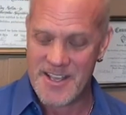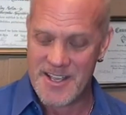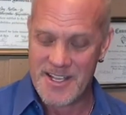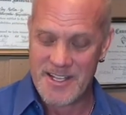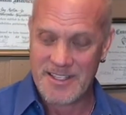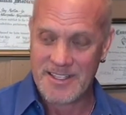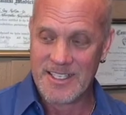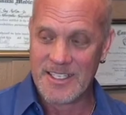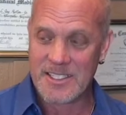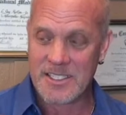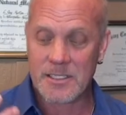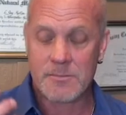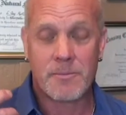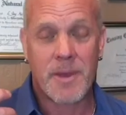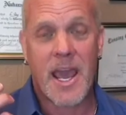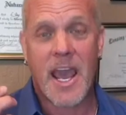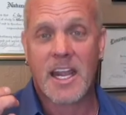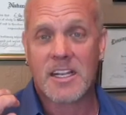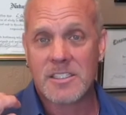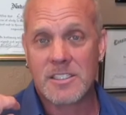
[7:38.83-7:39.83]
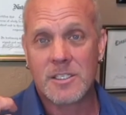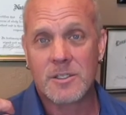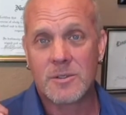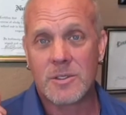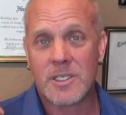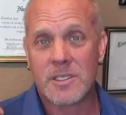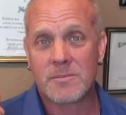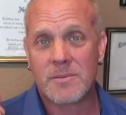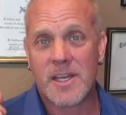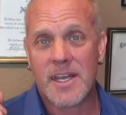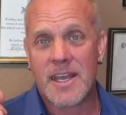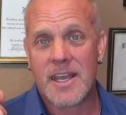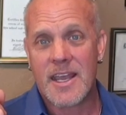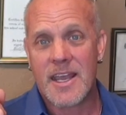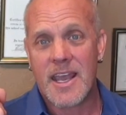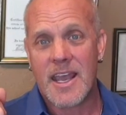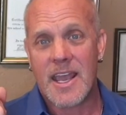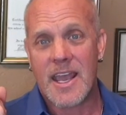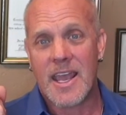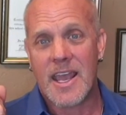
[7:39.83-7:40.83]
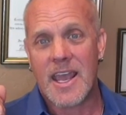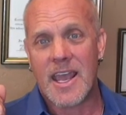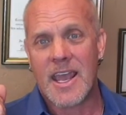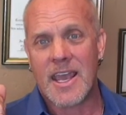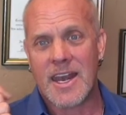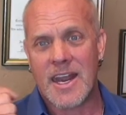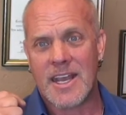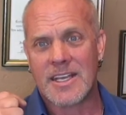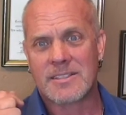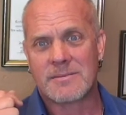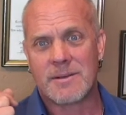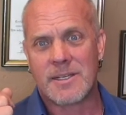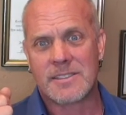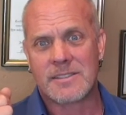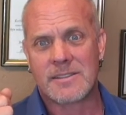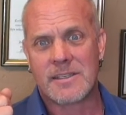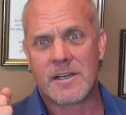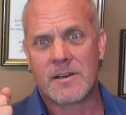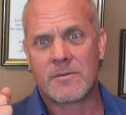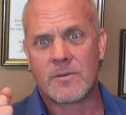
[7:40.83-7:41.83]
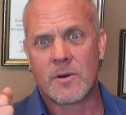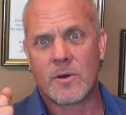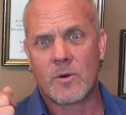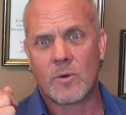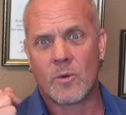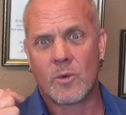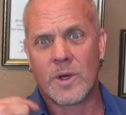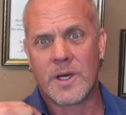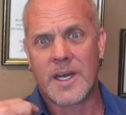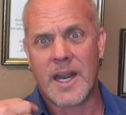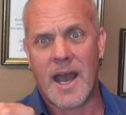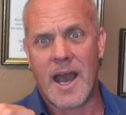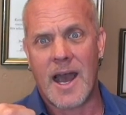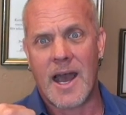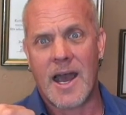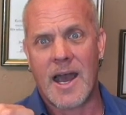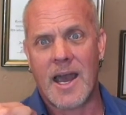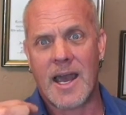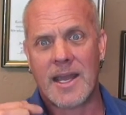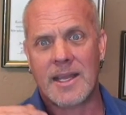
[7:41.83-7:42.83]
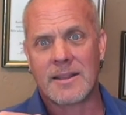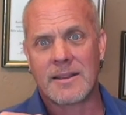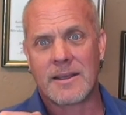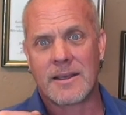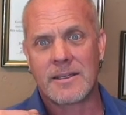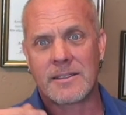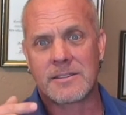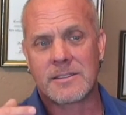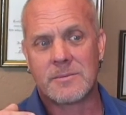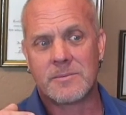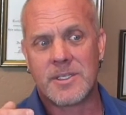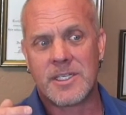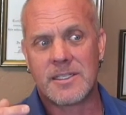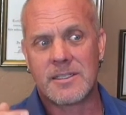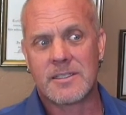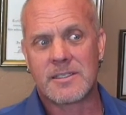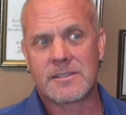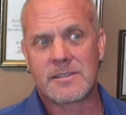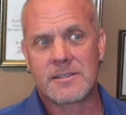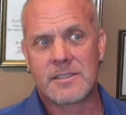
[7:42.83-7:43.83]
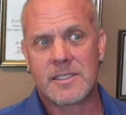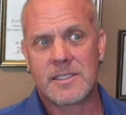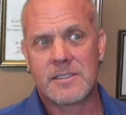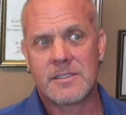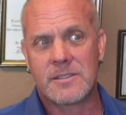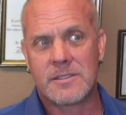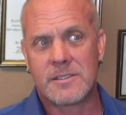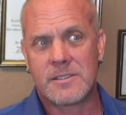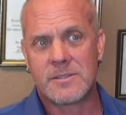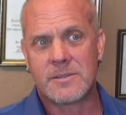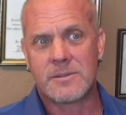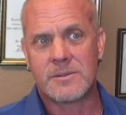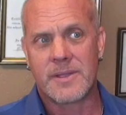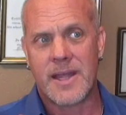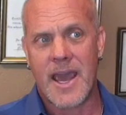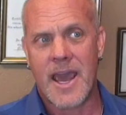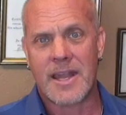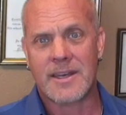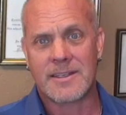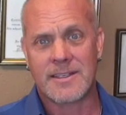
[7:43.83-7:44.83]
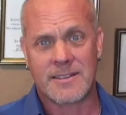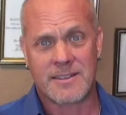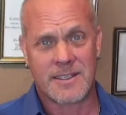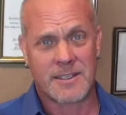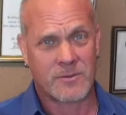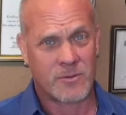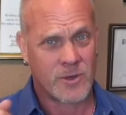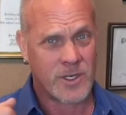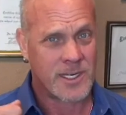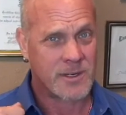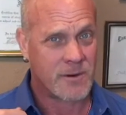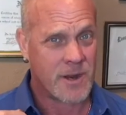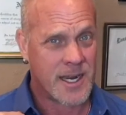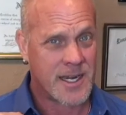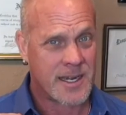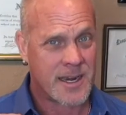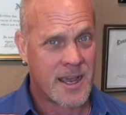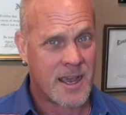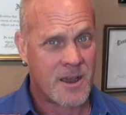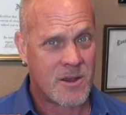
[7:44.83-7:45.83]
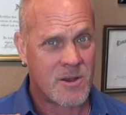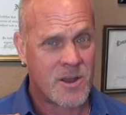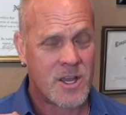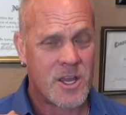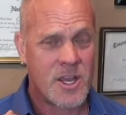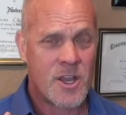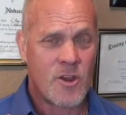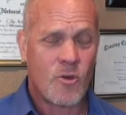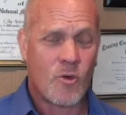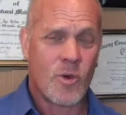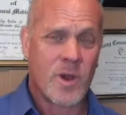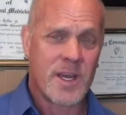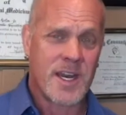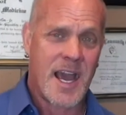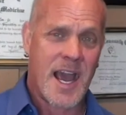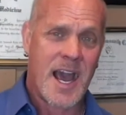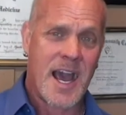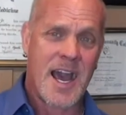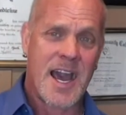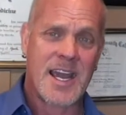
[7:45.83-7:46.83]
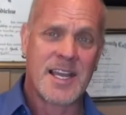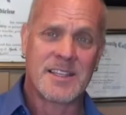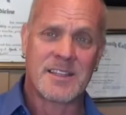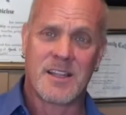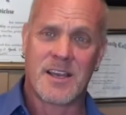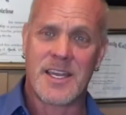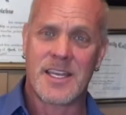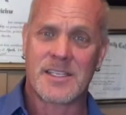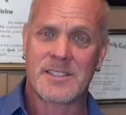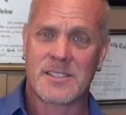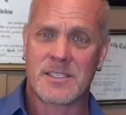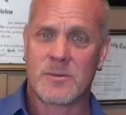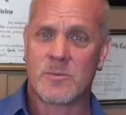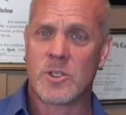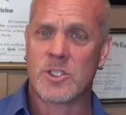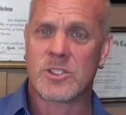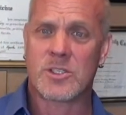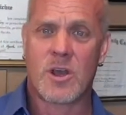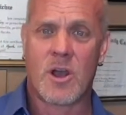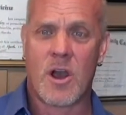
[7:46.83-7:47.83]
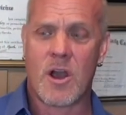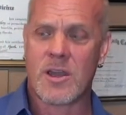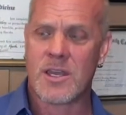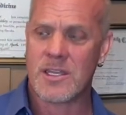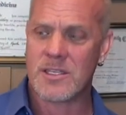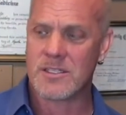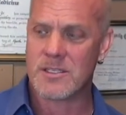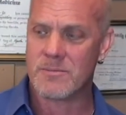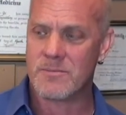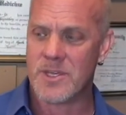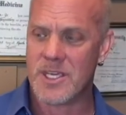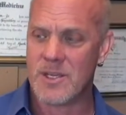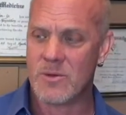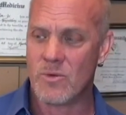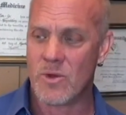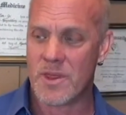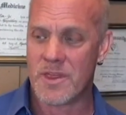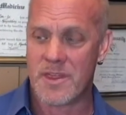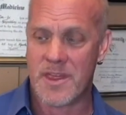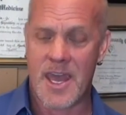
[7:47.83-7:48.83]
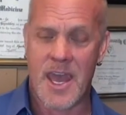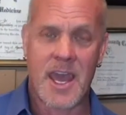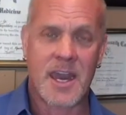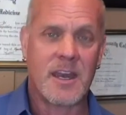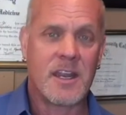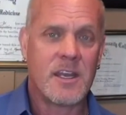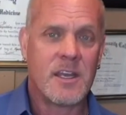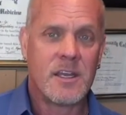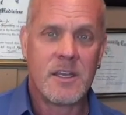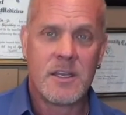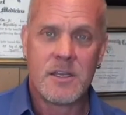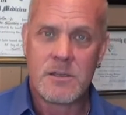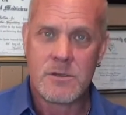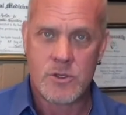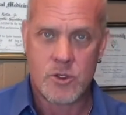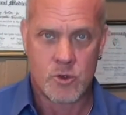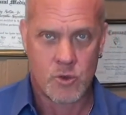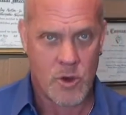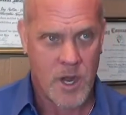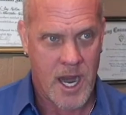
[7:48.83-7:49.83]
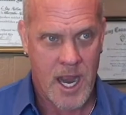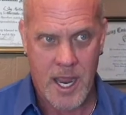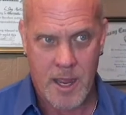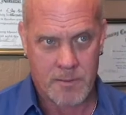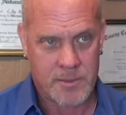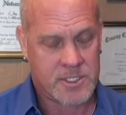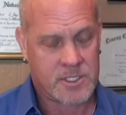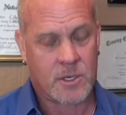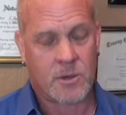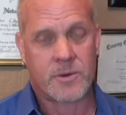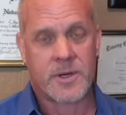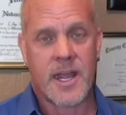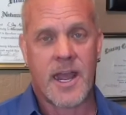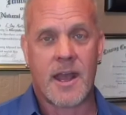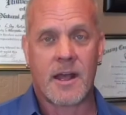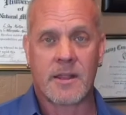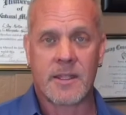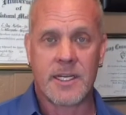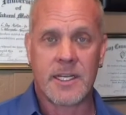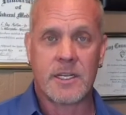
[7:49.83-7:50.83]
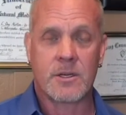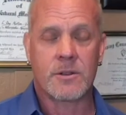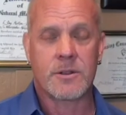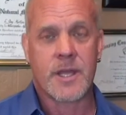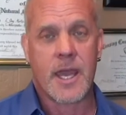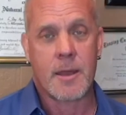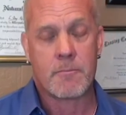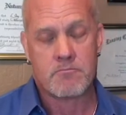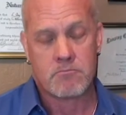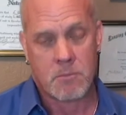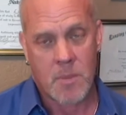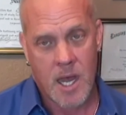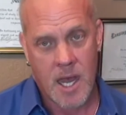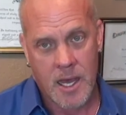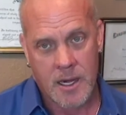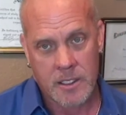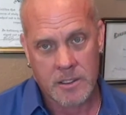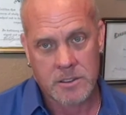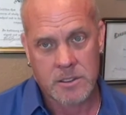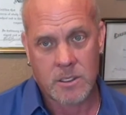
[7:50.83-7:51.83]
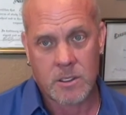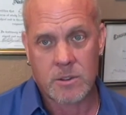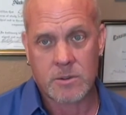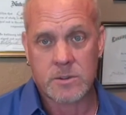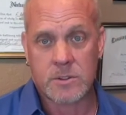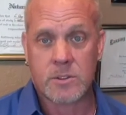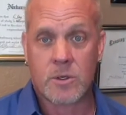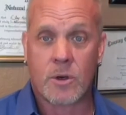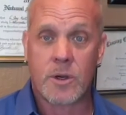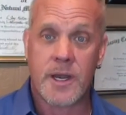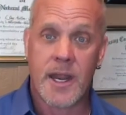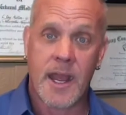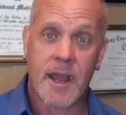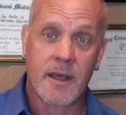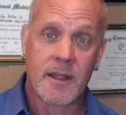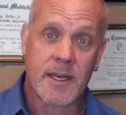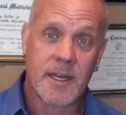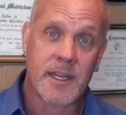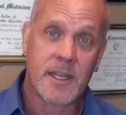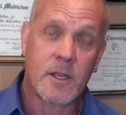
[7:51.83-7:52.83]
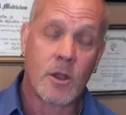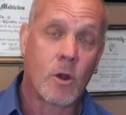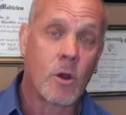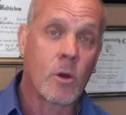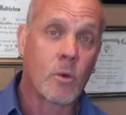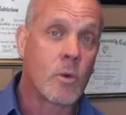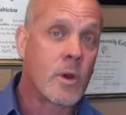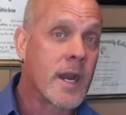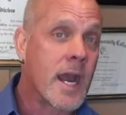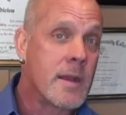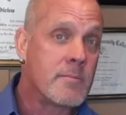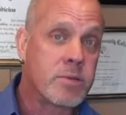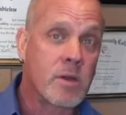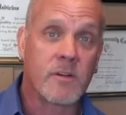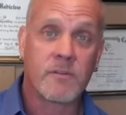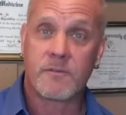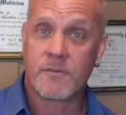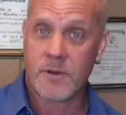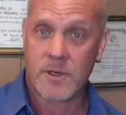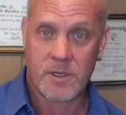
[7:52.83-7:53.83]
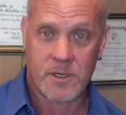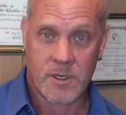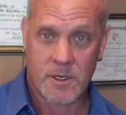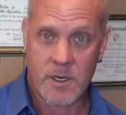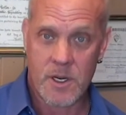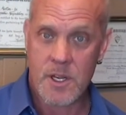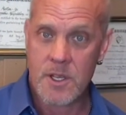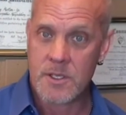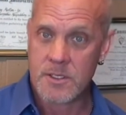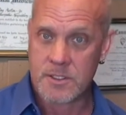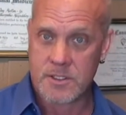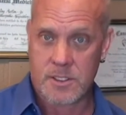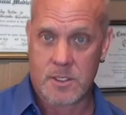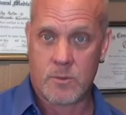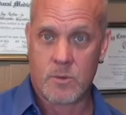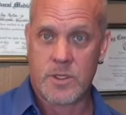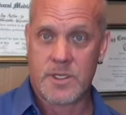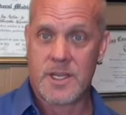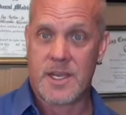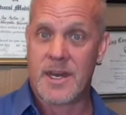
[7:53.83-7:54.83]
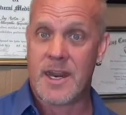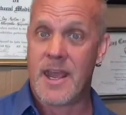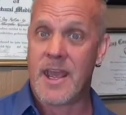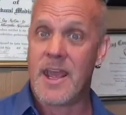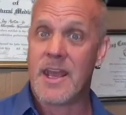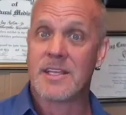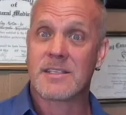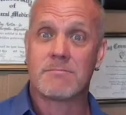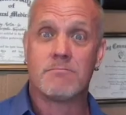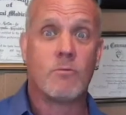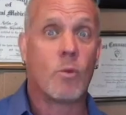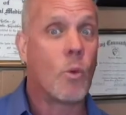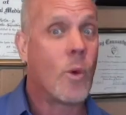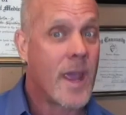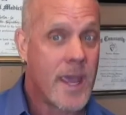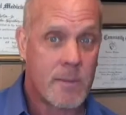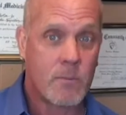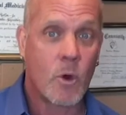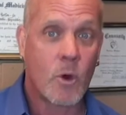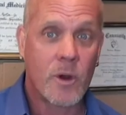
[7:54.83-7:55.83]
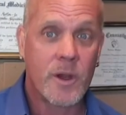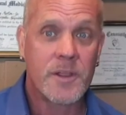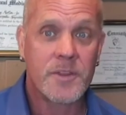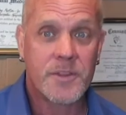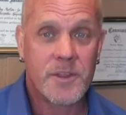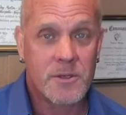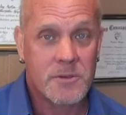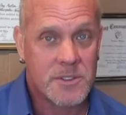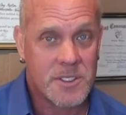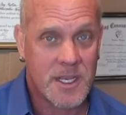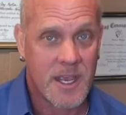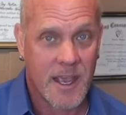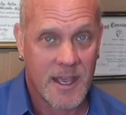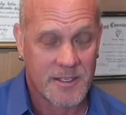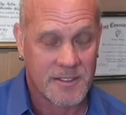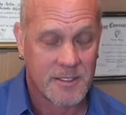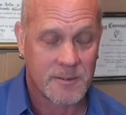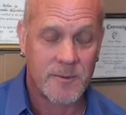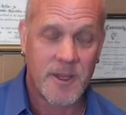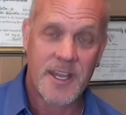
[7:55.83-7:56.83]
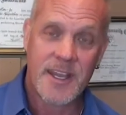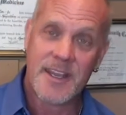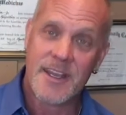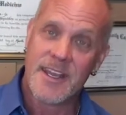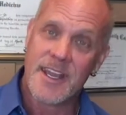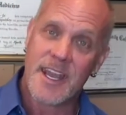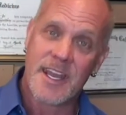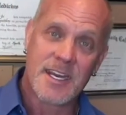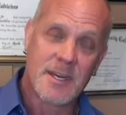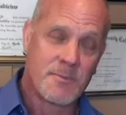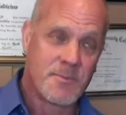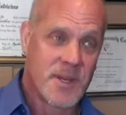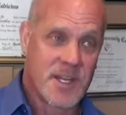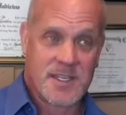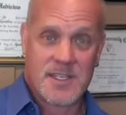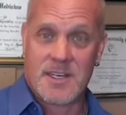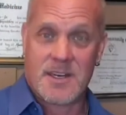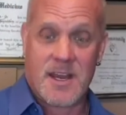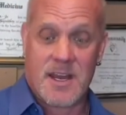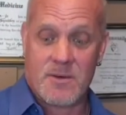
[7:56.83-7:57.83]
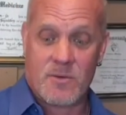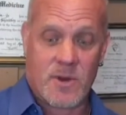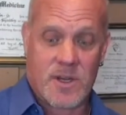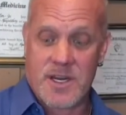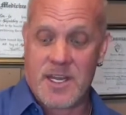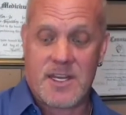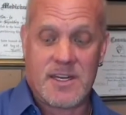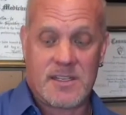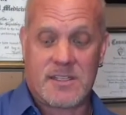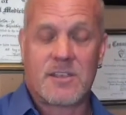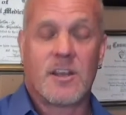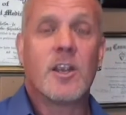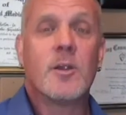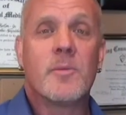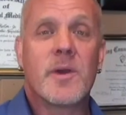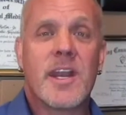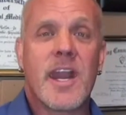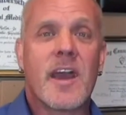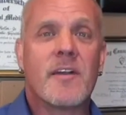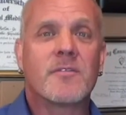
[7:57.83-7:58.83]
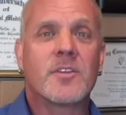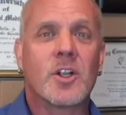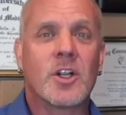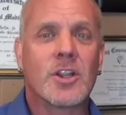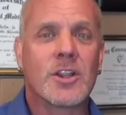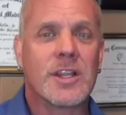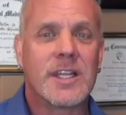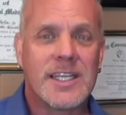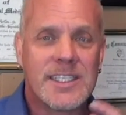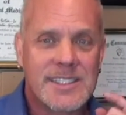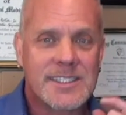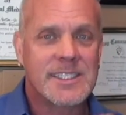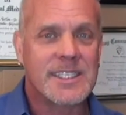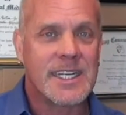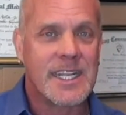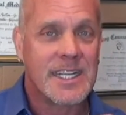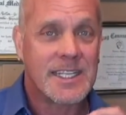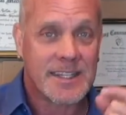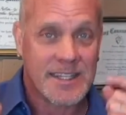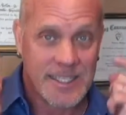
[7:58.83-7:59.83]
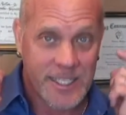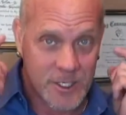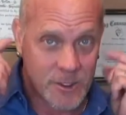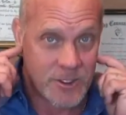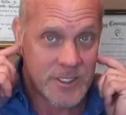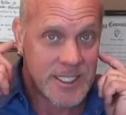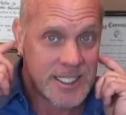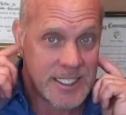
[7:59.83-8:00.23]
listen back to it, and ask myself, would I like to be listening to that delivery right now? Would I like someone talking to me with that drab tonality or that monotone tonality, or would I prefer someone that has way more enthusiasm? And depending on what I determine after listening, literally